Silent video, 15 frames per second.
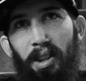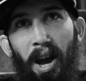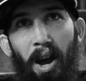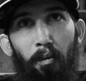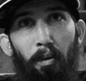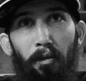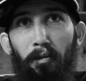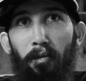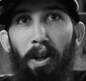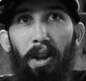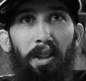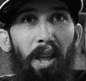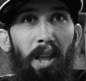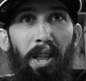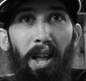not
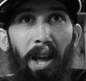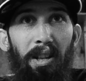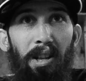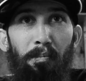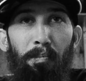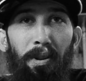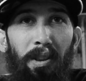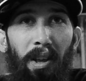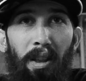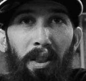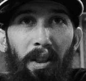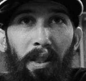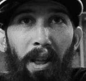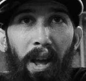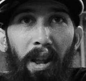reflecting 90% of
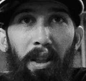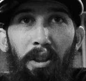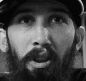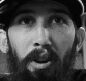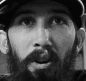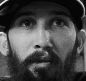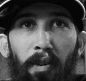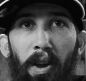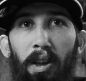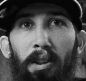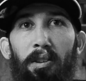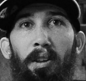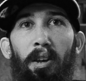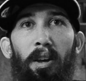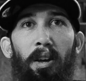the light into your
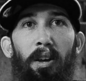face,